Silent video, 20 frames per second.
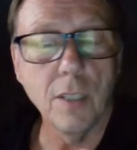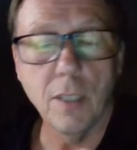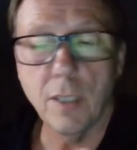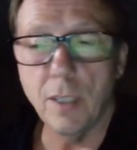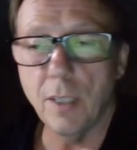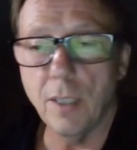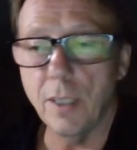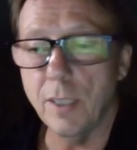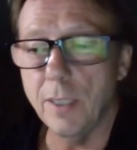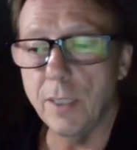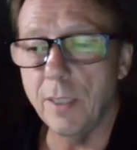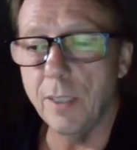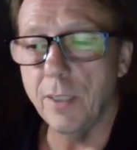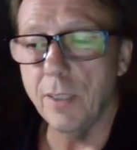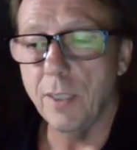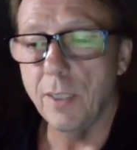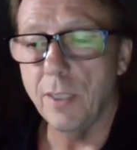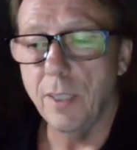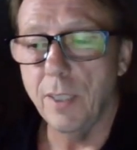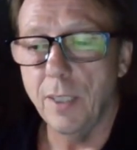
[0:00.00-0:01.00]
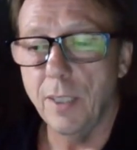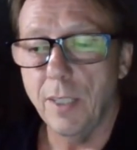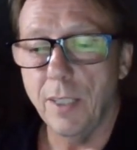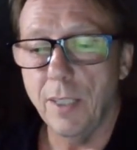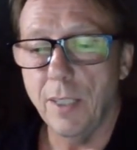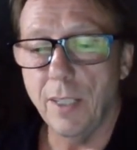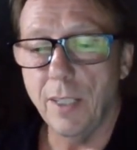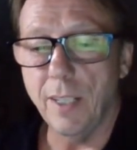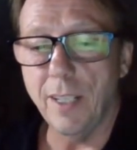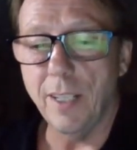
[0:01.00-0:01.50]
And
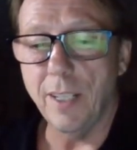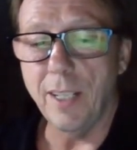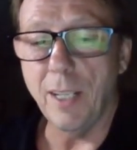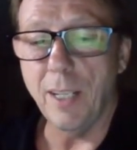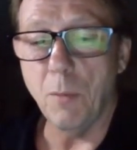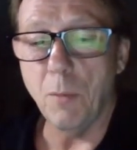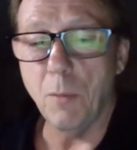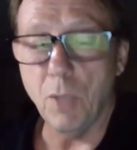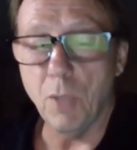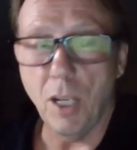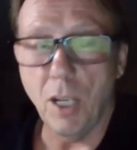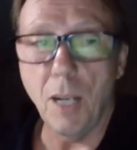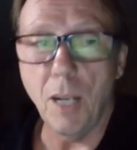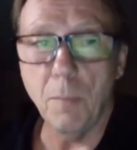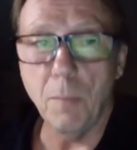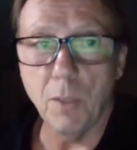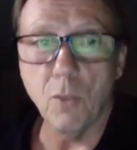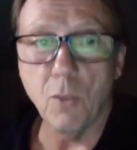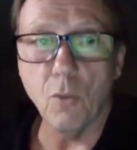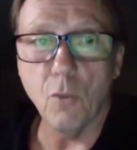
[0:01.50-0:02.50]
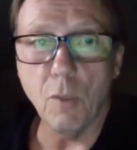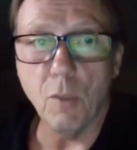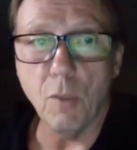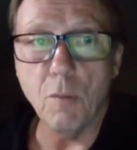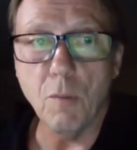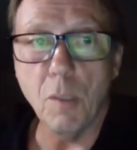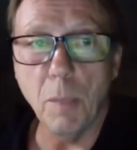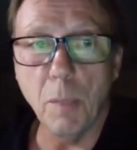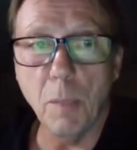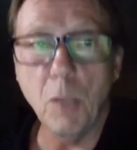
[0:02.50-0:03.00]
it was happening
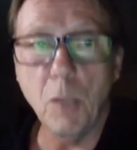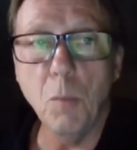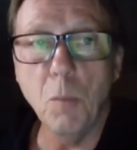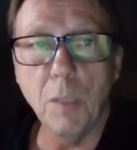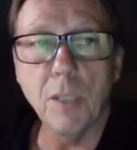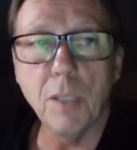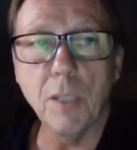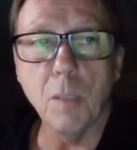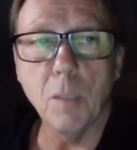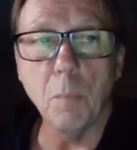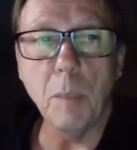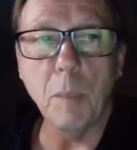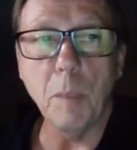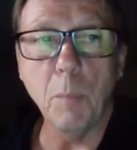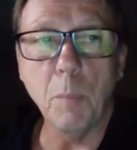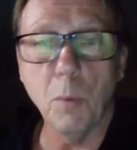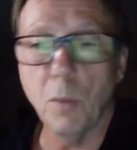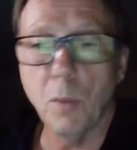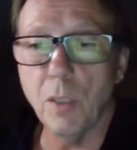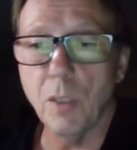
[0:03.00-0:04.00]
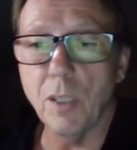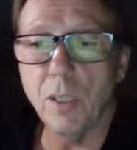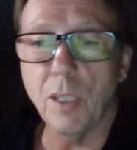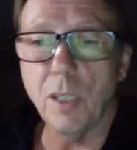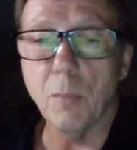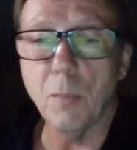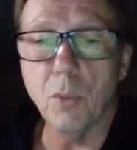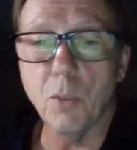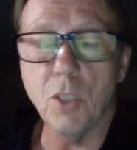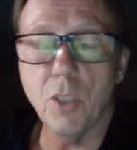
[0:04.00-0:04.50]
round about me to people that
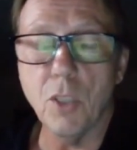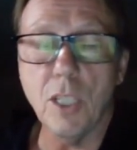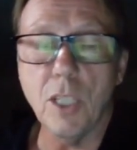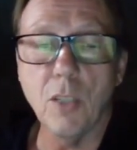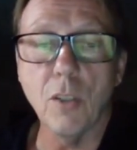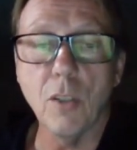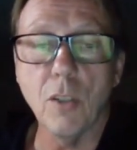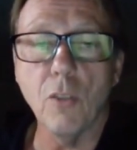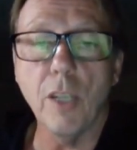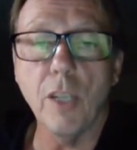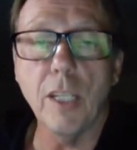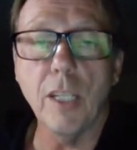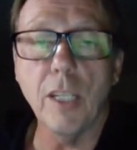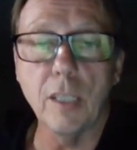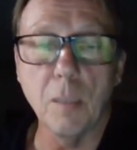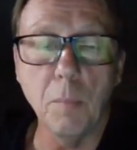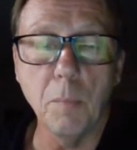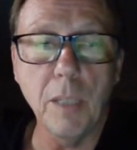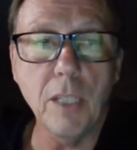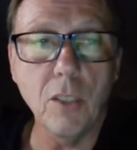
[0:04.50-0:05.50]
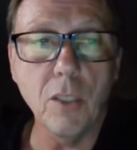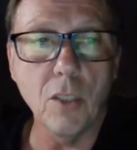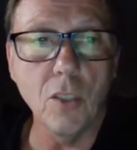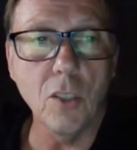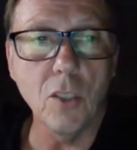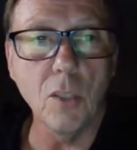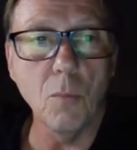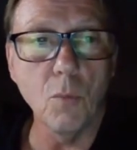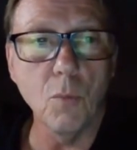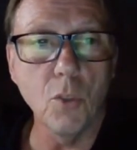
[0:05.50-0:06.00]
I was seeing on a regular
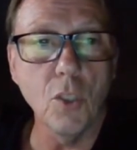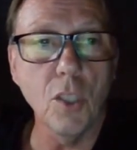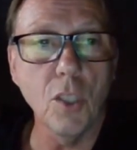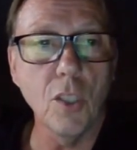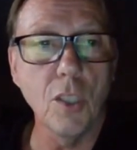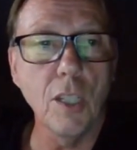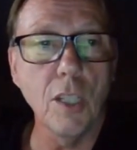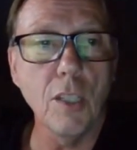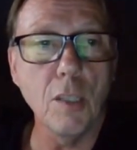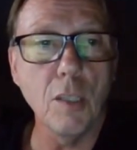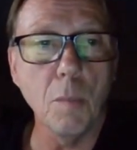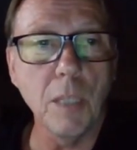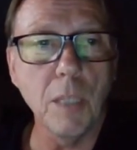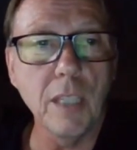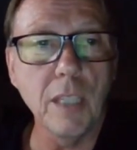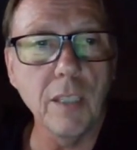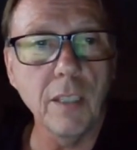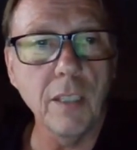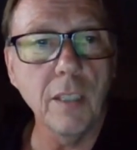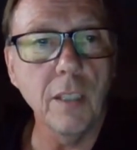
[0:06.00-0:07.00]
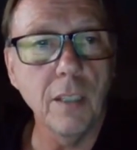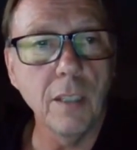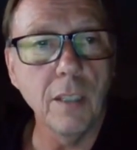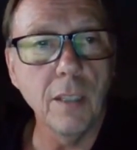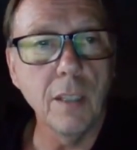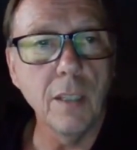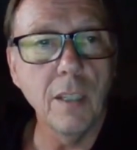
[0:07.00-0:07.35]
basis that was just disappearing.